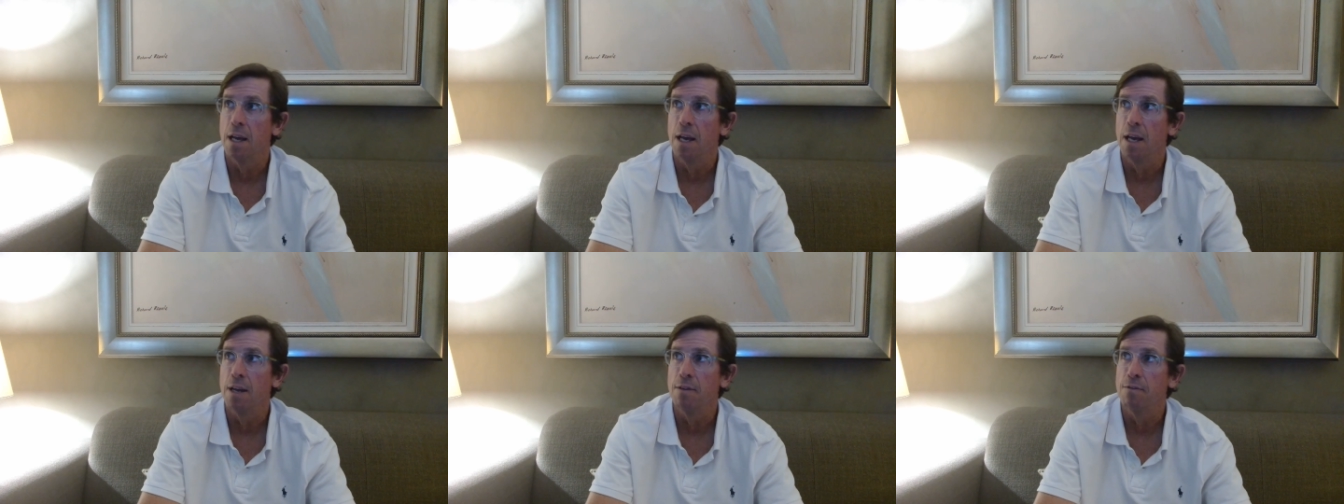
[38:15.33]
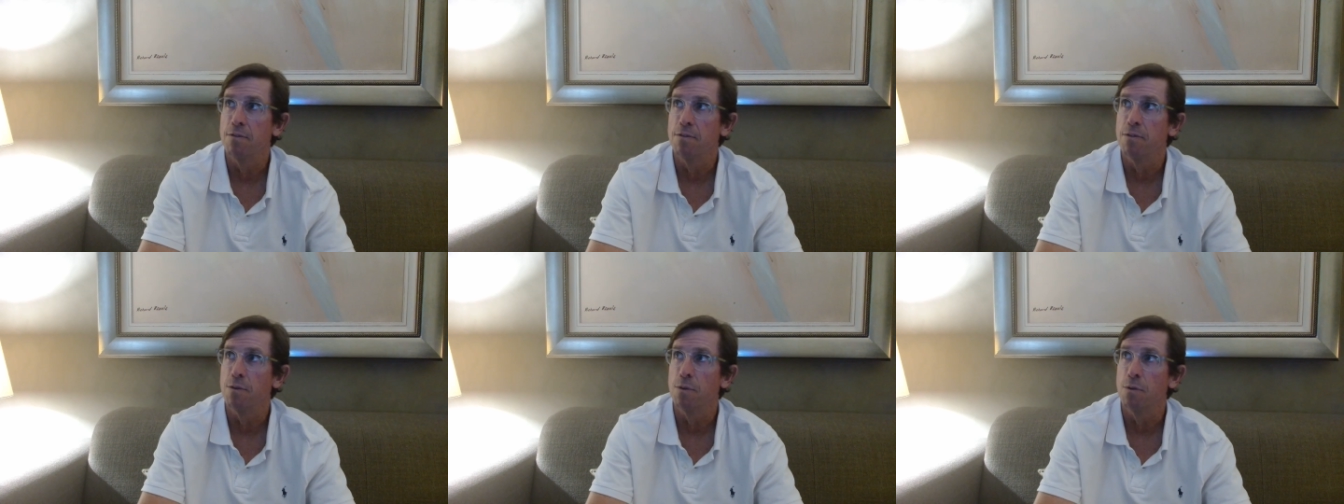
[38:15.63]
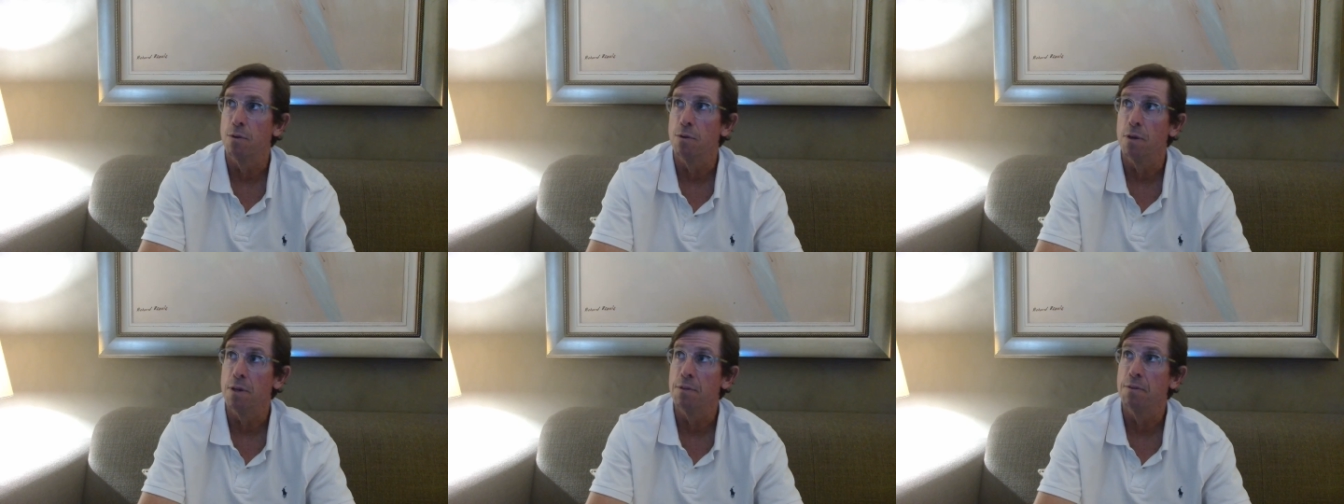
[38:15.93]
and
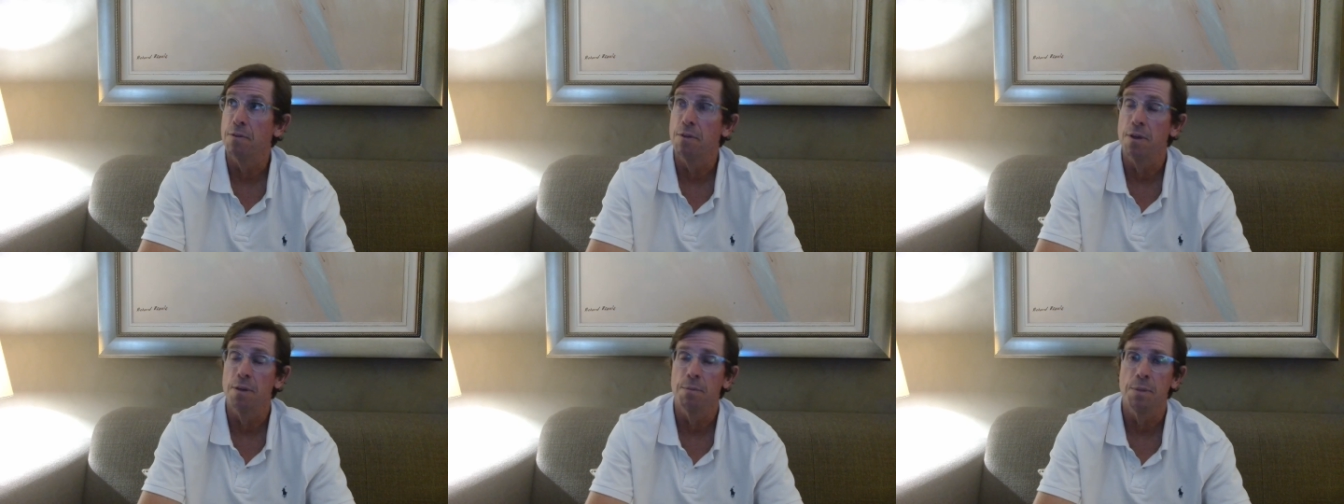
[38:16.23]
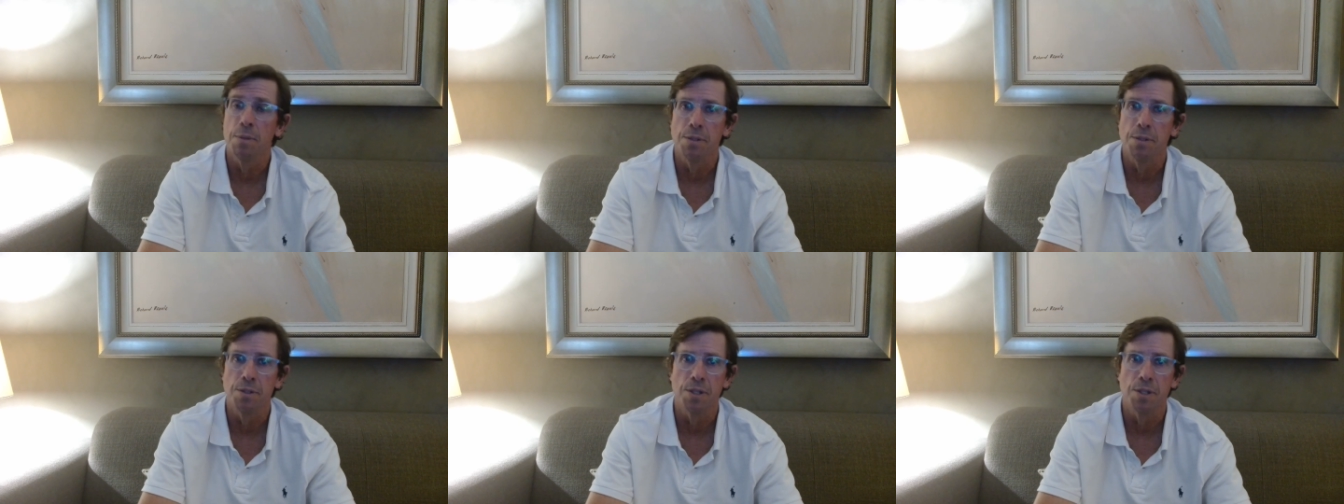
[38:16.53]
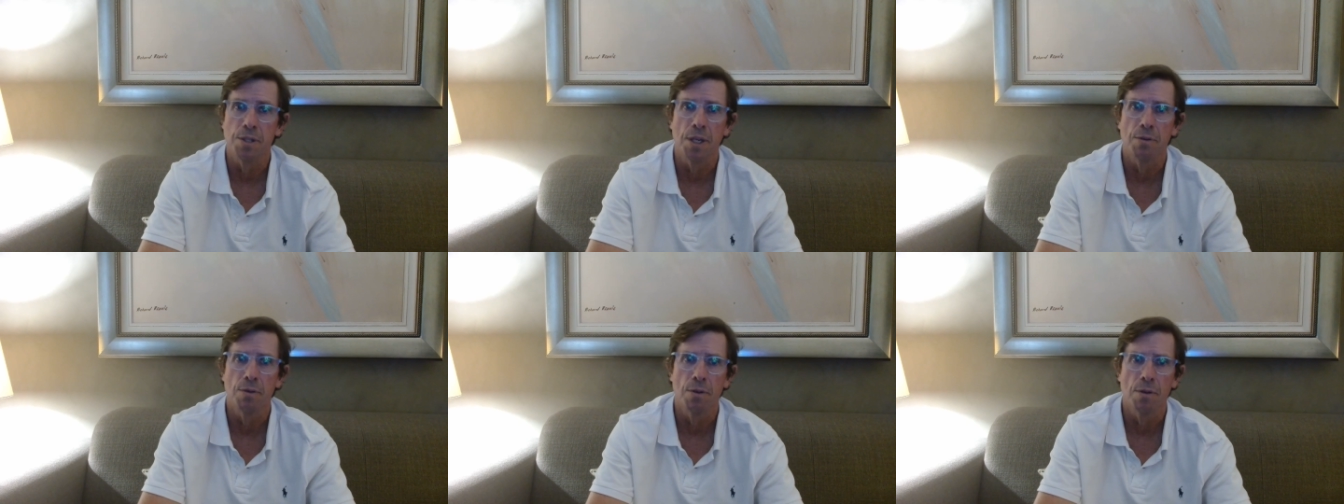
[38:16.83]
for lithium in
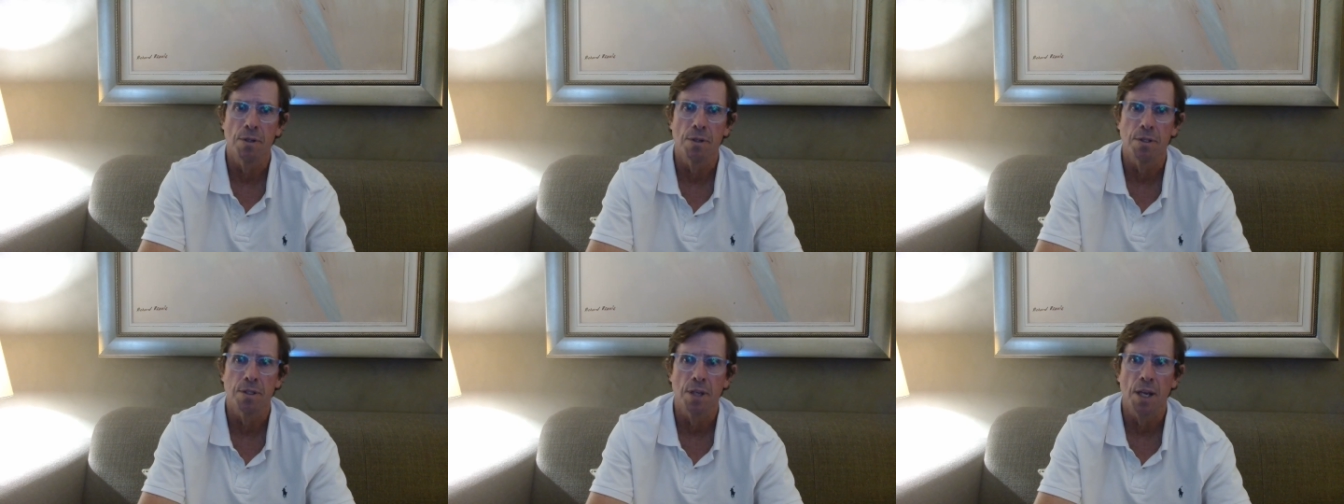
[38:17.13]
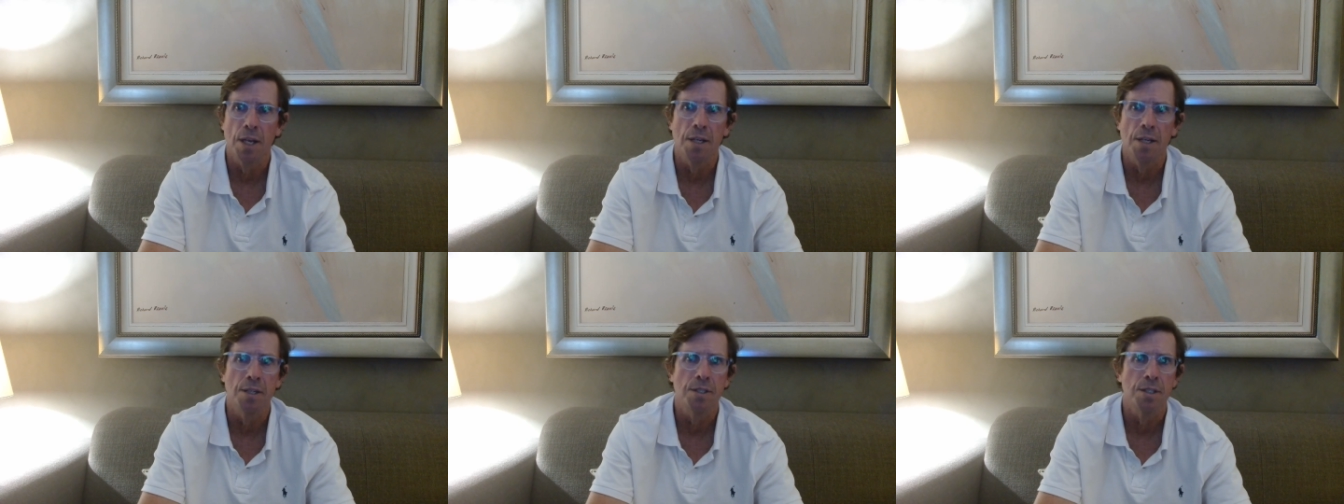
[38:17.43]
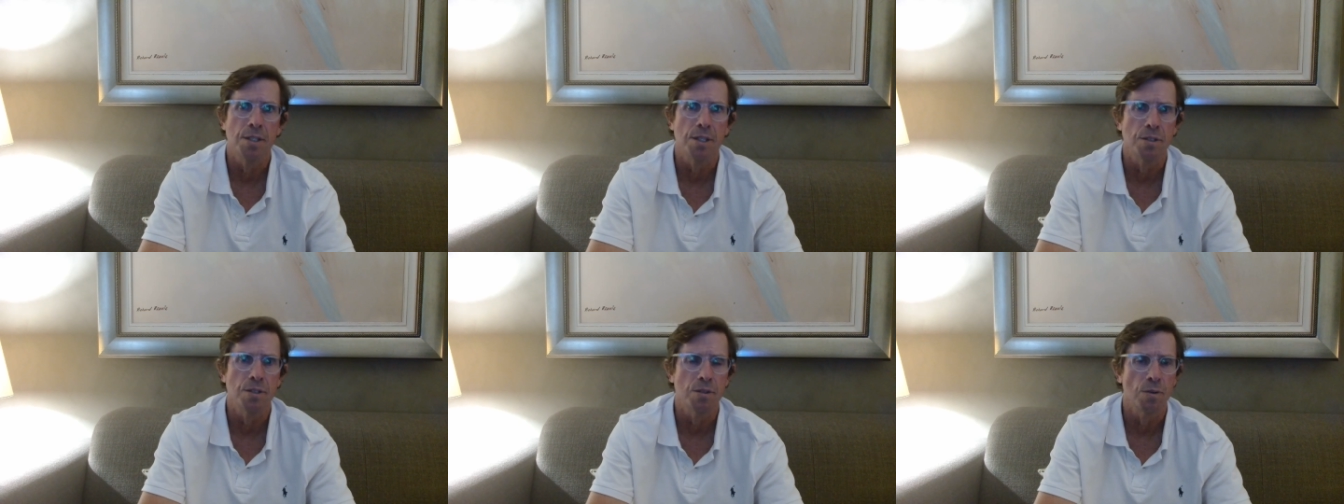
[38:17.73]
general is
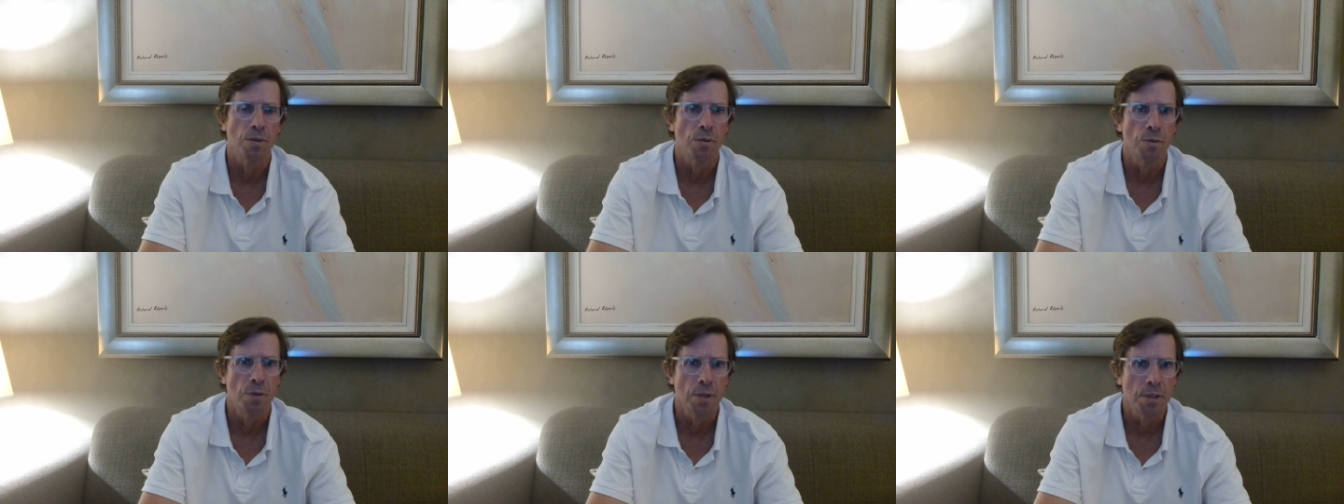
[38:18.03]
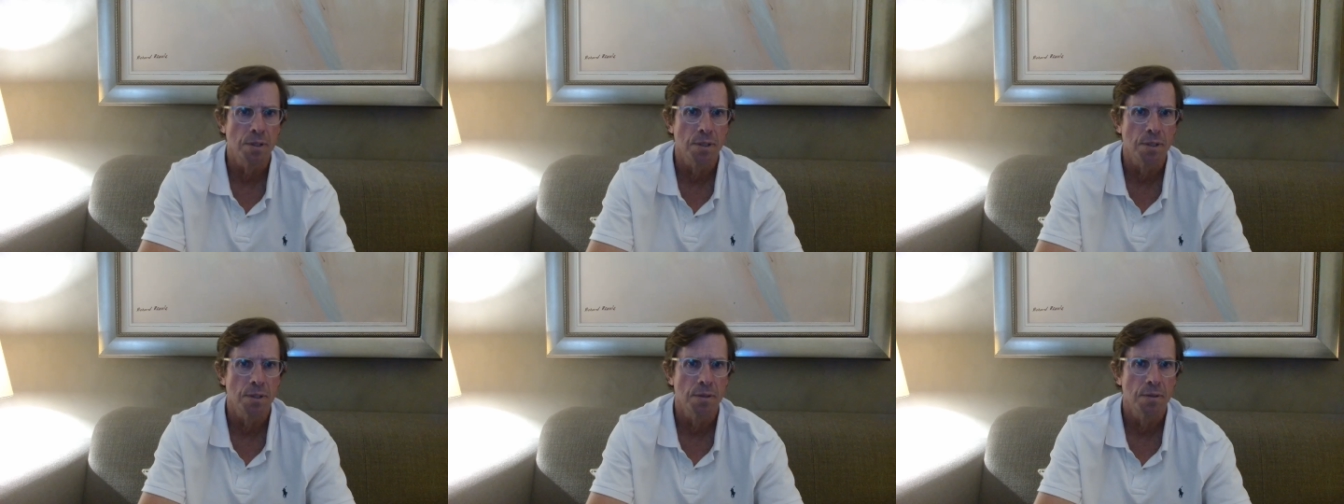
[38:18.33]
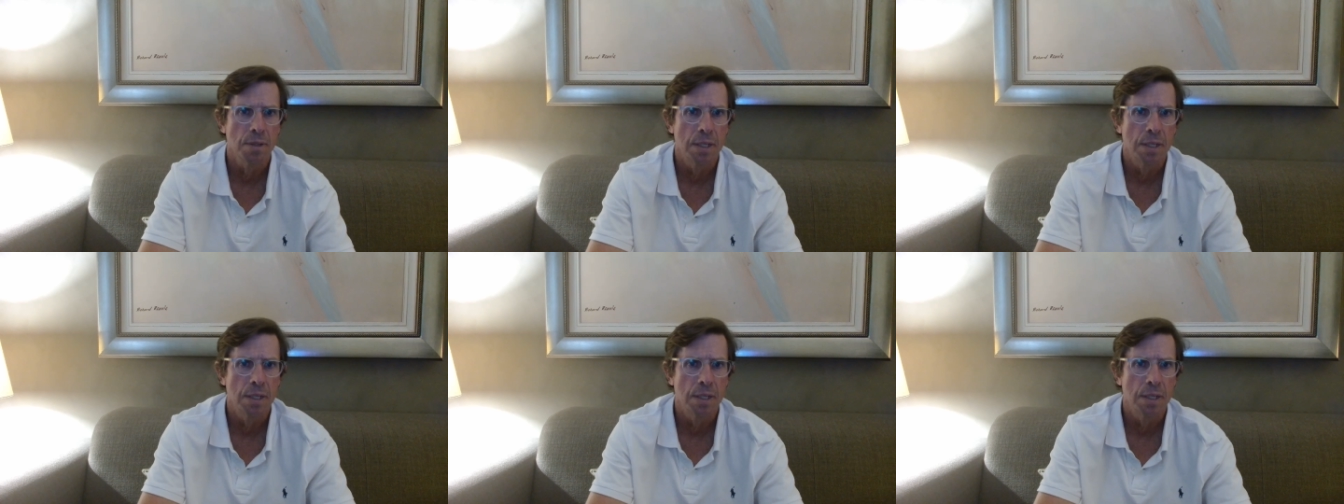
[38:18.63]
energy storage.